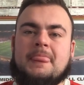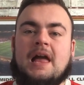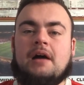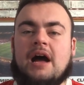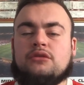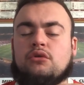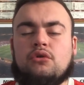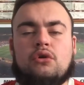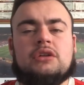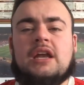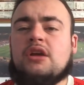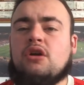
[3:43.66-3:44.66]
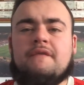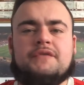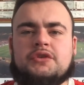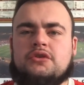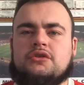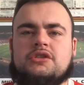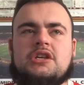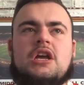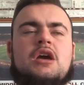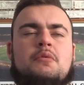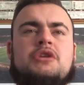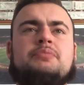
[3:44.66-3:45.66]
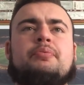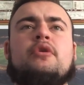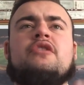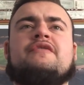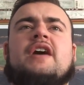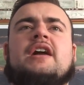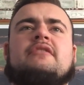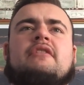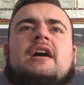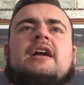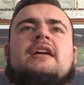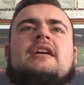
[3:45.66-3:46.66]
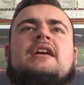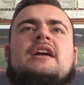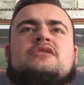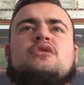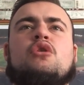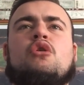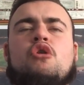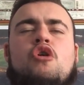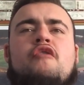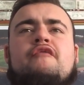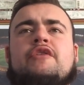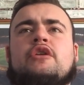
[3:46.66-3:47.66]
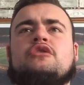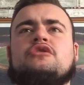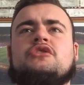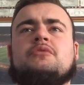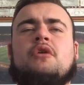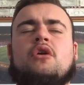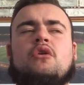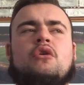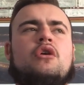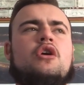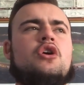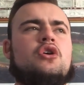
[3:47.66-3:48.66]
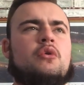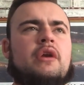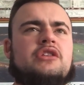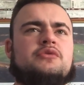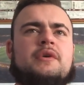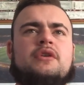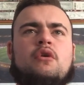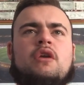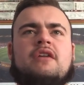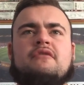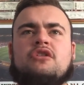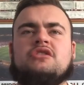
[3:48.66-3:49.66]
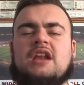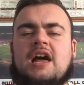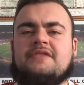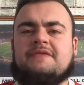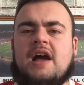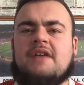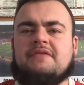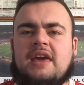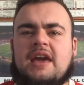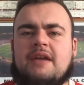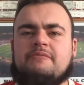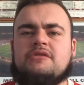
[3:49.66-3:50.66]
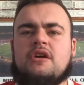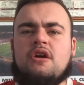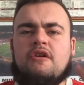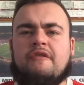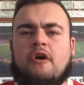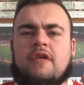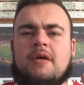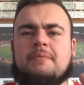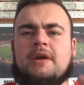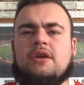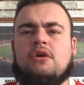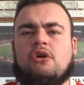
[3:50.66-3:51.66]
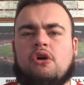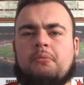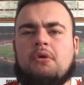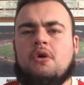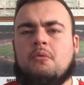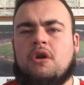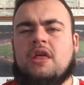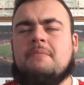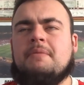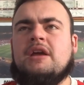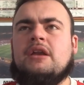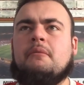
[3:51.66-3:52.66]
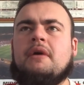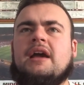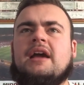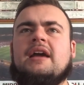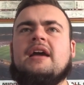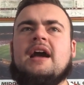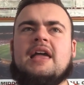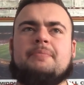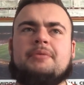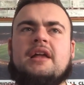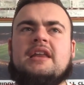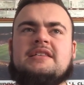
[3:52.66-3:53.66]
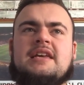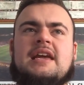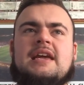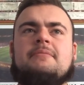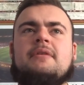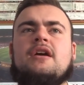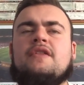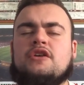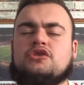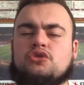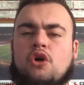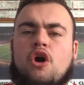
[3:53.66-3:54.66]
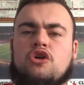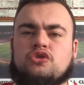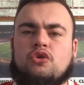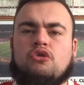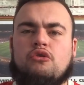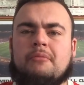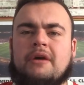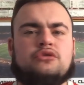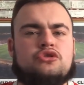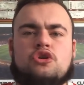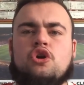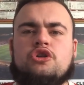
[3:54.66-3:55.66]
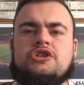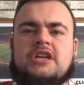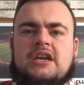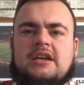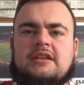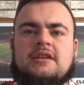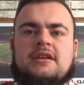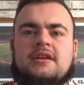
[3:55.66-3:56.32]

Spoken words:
I don't hold any confidence. Which Borough fan, right, is going to hold confidence tomorrow, going into it knowing that you've lost the last 5 games, 4 of them being at home, 1 of them being away, and you're playing a team that scores at home and doesn't concede?